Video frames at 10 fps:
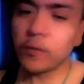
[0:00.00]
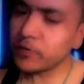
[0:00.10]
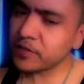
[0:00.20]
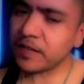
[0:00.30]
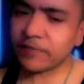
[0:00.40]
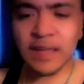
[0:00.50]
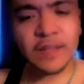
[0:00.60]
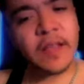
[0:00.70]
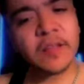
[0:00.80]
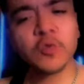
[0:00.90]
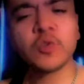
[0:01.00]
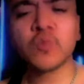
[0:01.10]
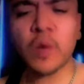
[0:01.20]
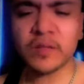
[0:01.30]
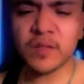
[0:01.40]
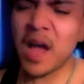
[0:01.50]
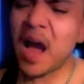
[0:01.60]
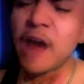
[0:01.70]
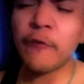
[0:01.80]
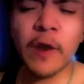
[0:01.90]
With his left hand down to his waist.
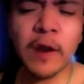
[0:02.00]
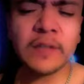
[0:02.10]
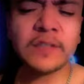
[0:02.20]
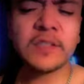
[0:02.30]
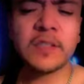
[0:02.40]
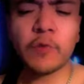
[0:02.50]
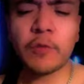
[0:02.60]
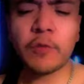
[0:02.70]
I rarely see him with